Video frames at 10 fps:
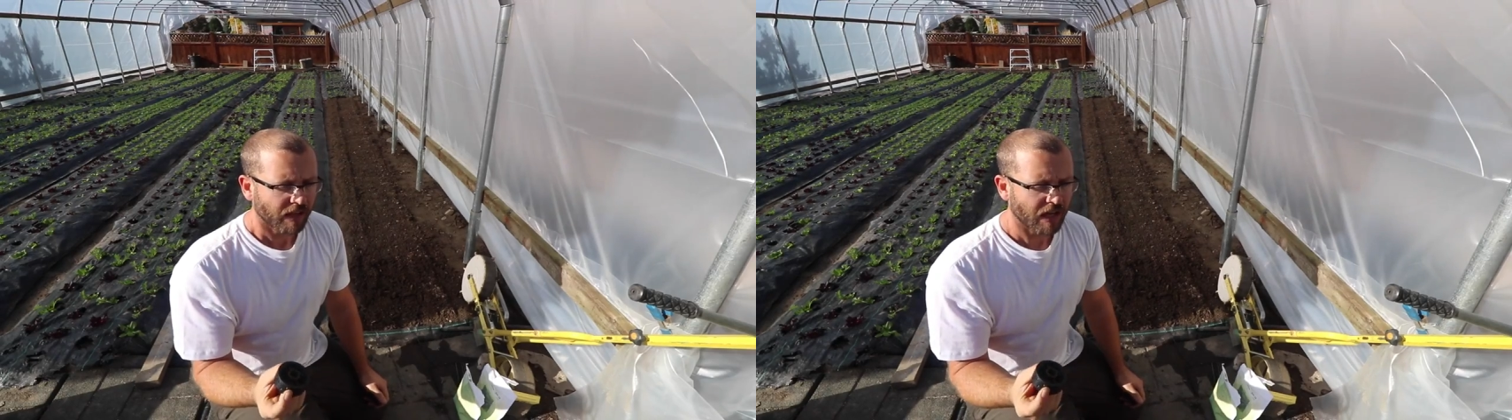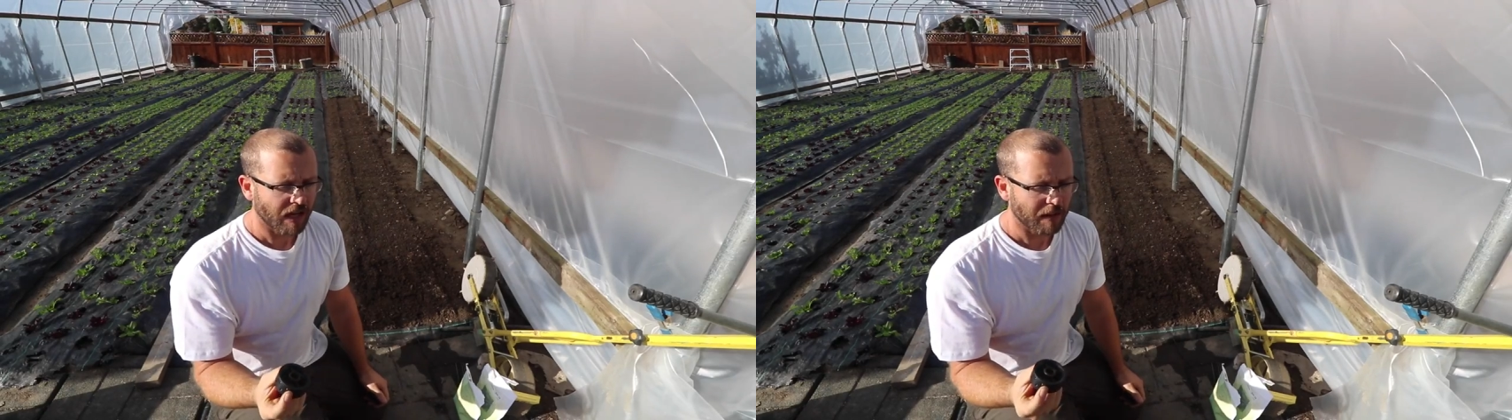
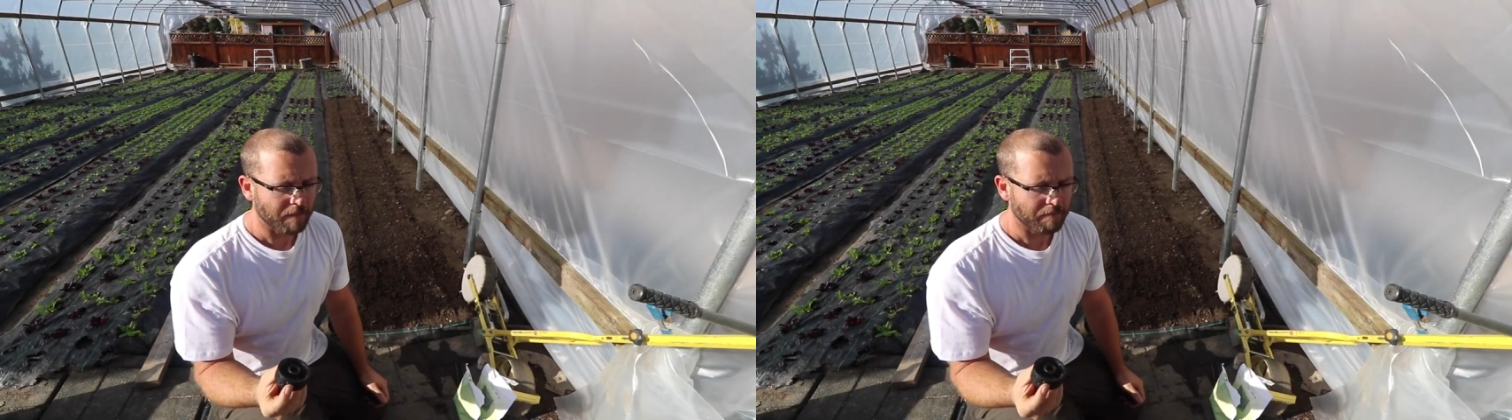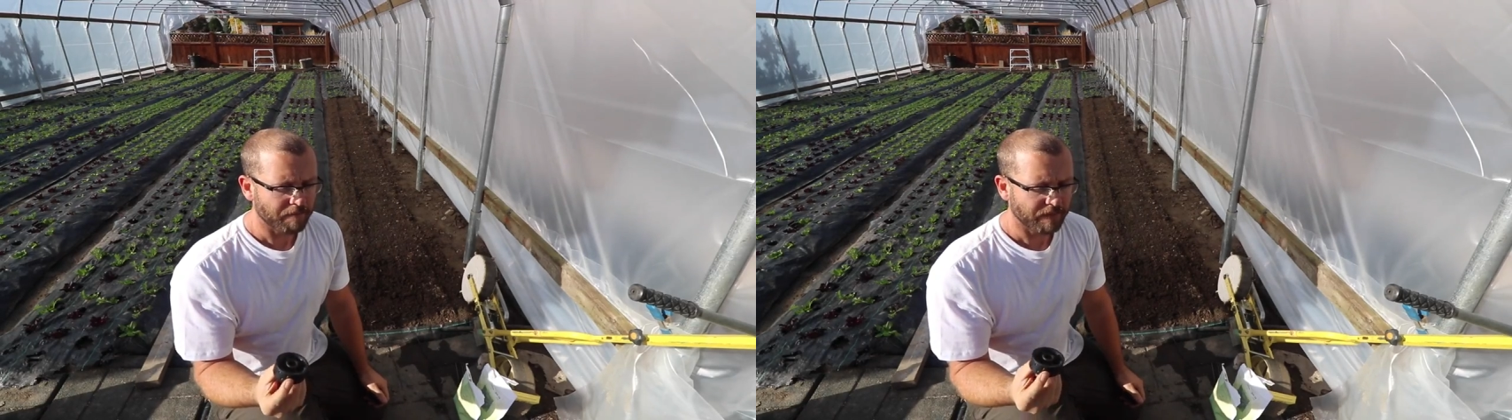
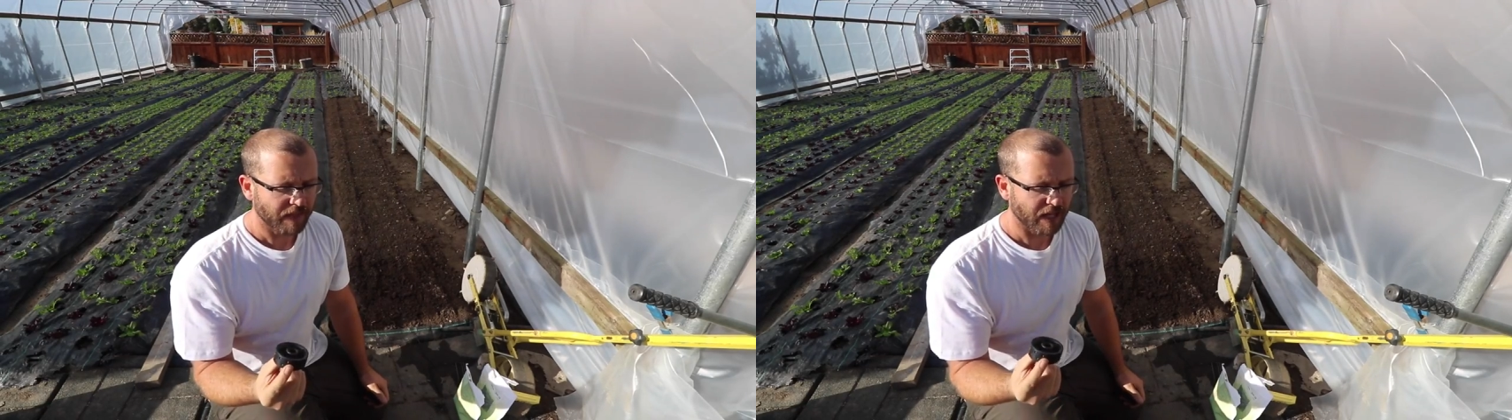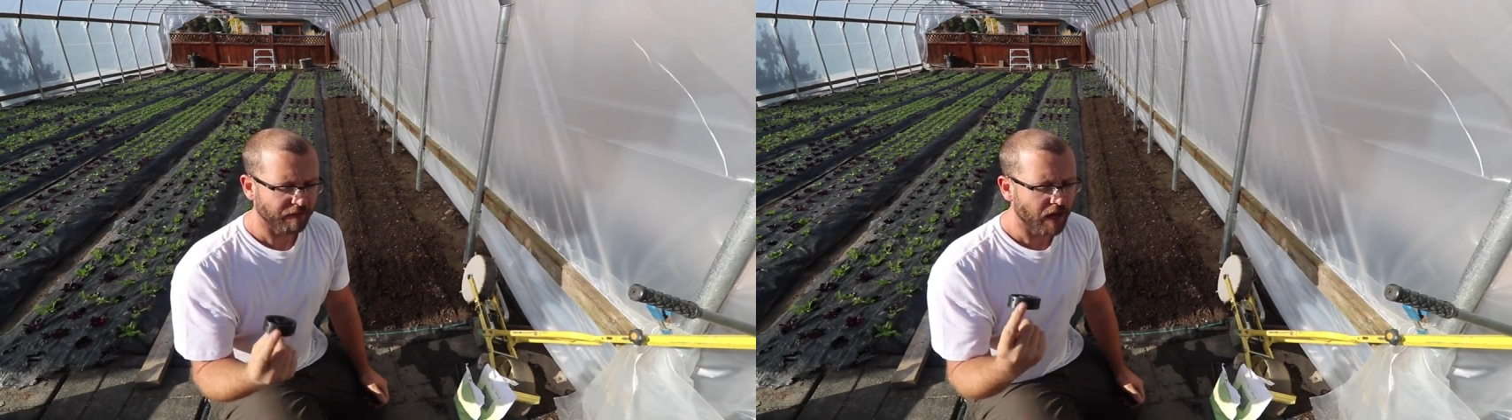um,
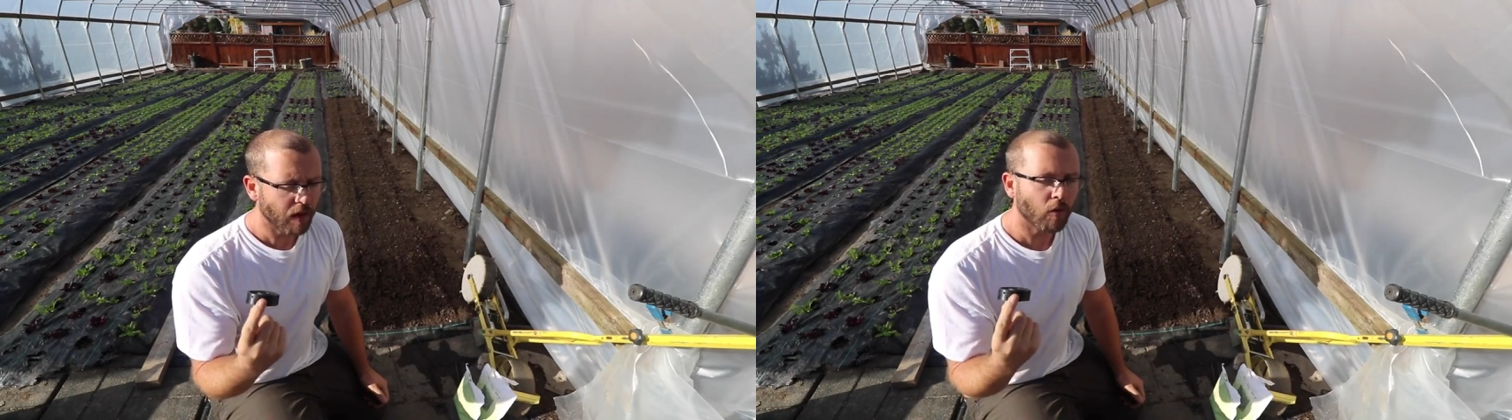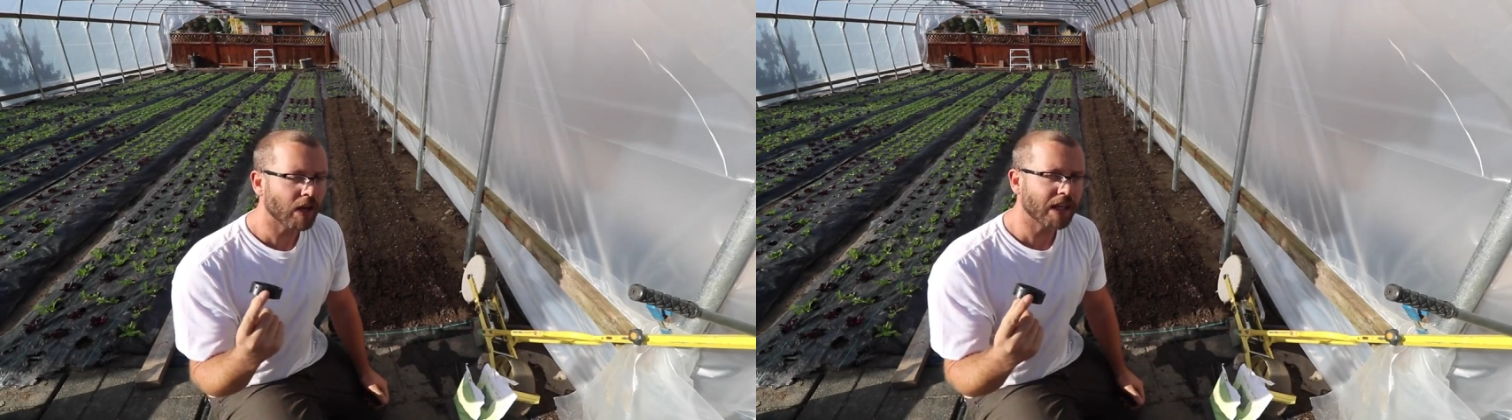if I
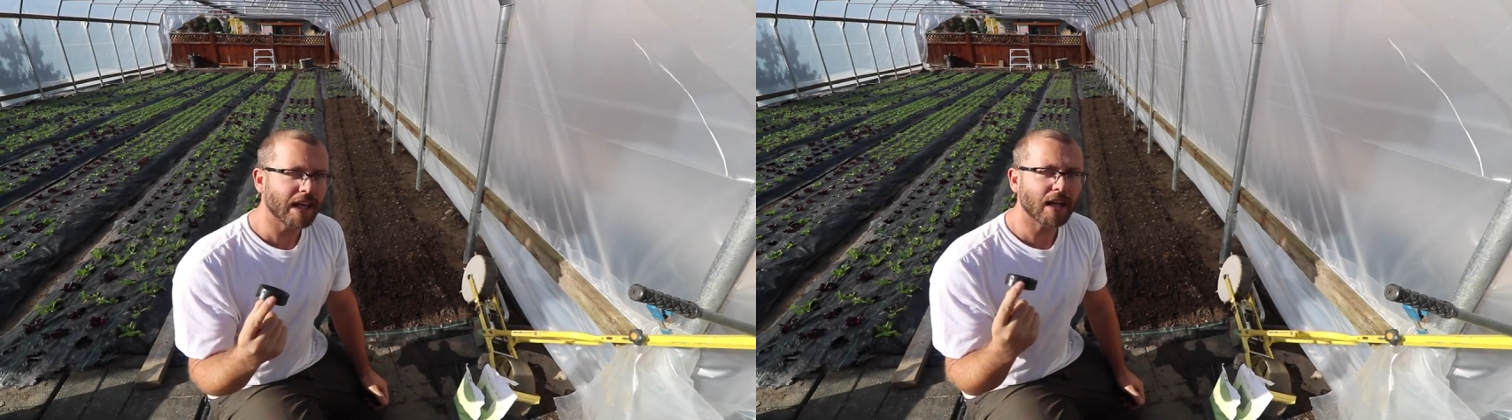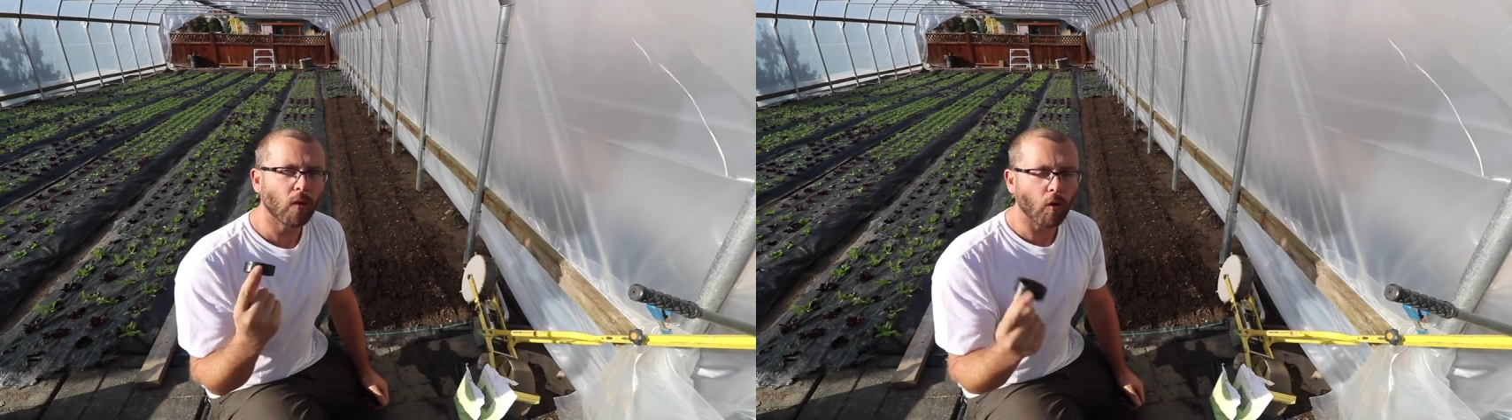want to
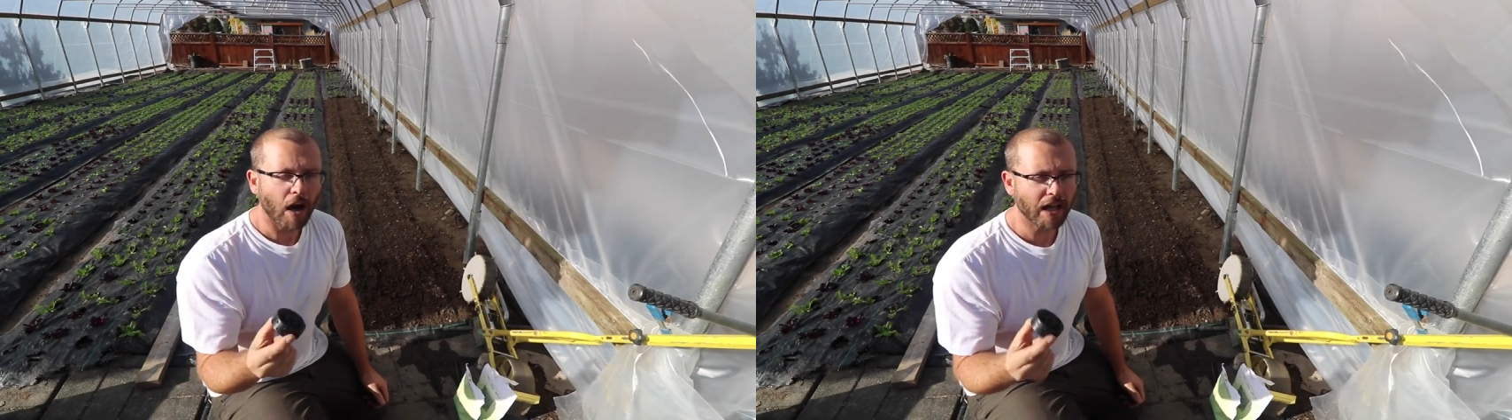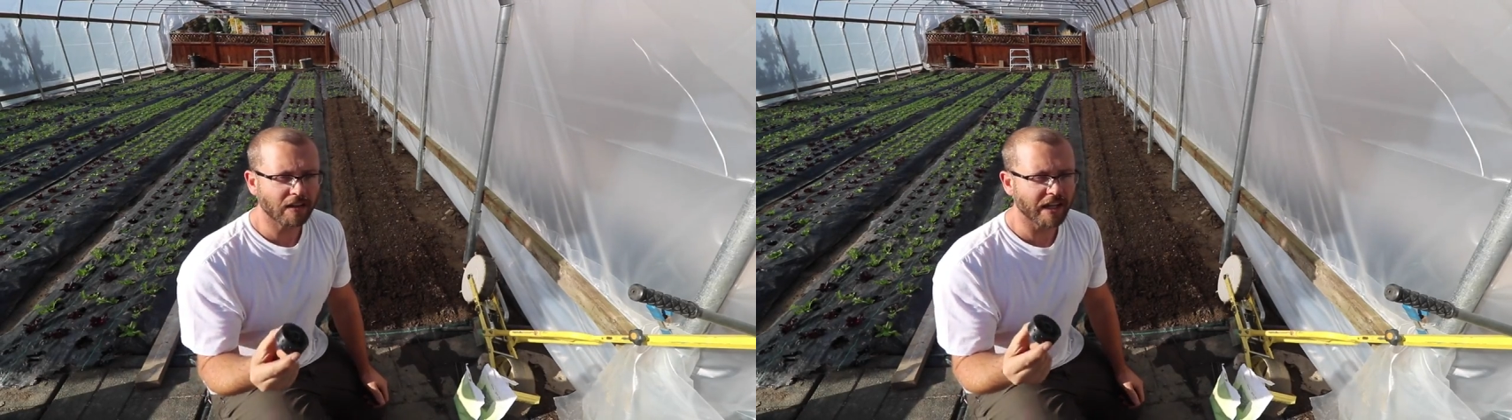get a
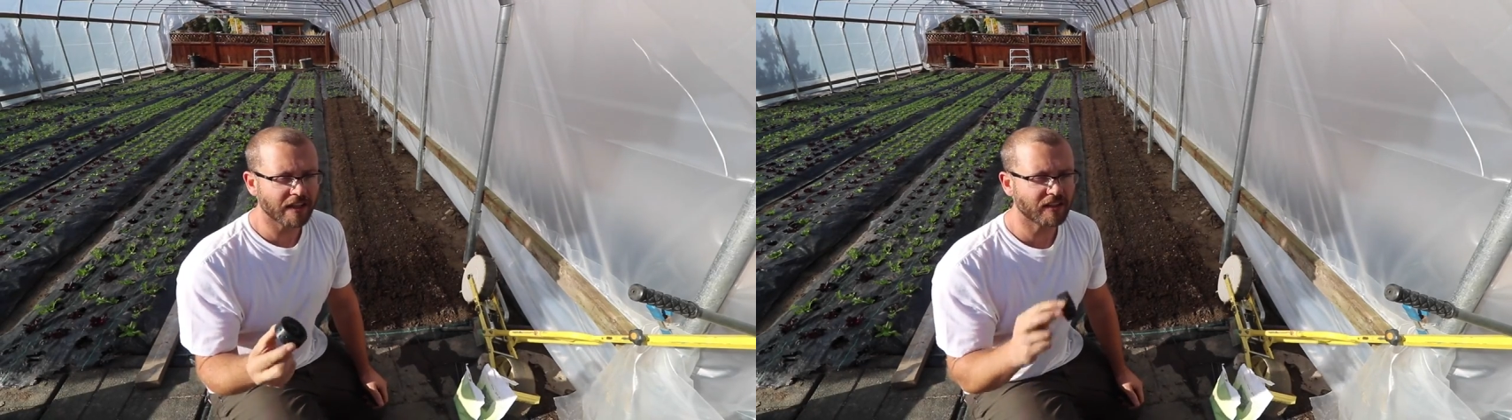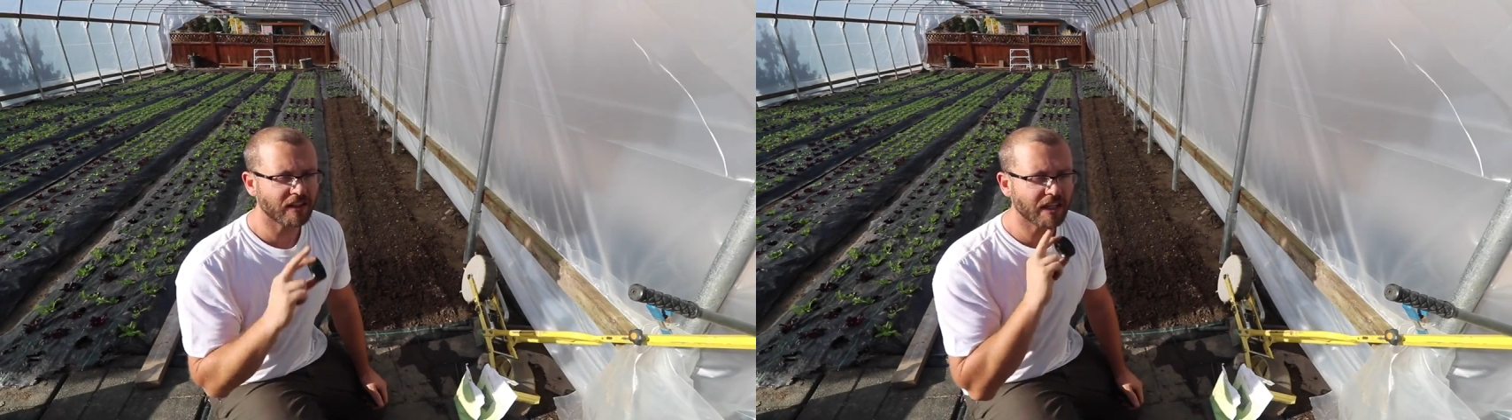wider
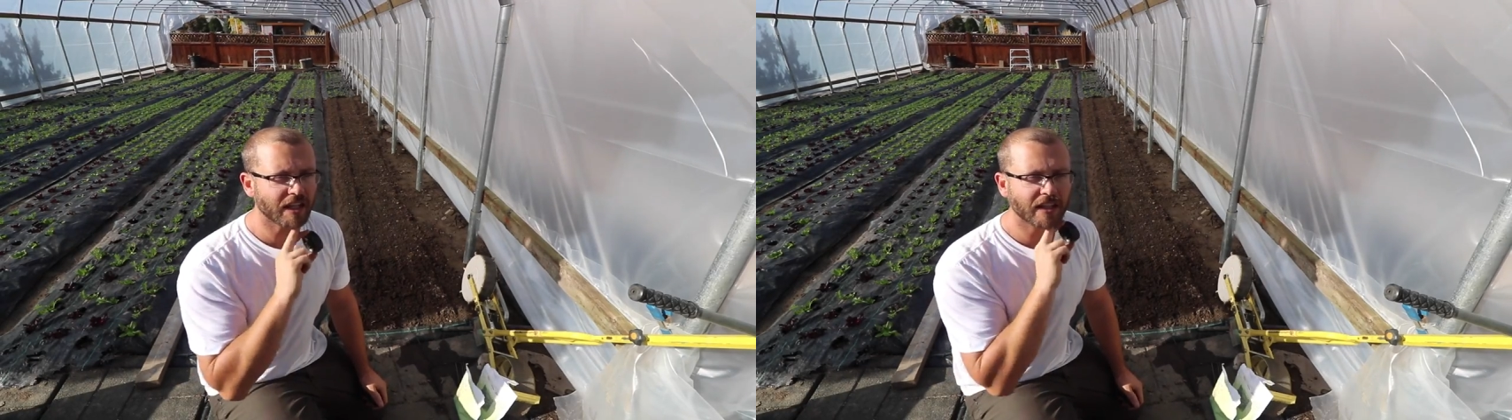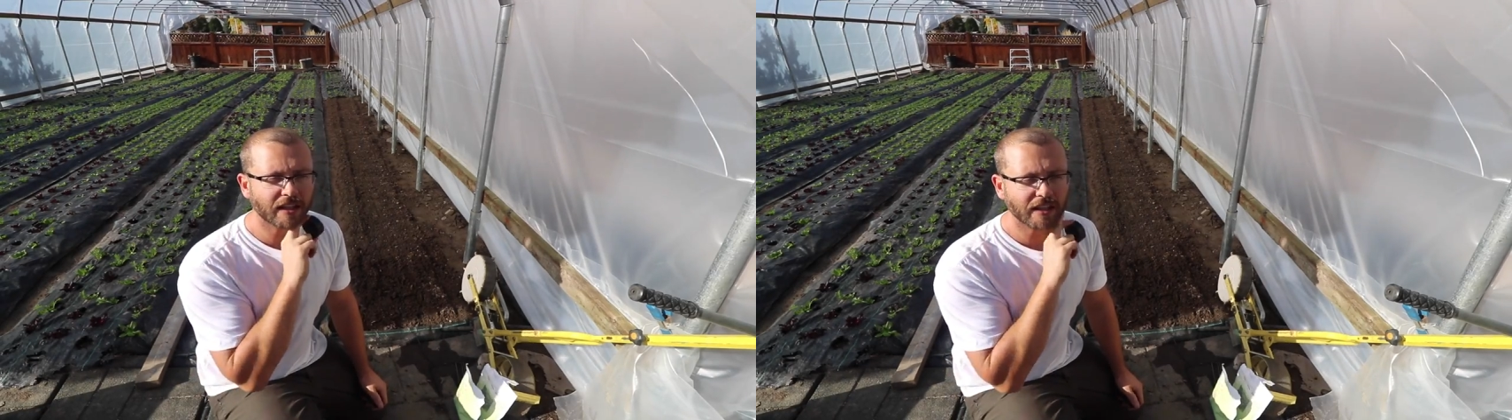density,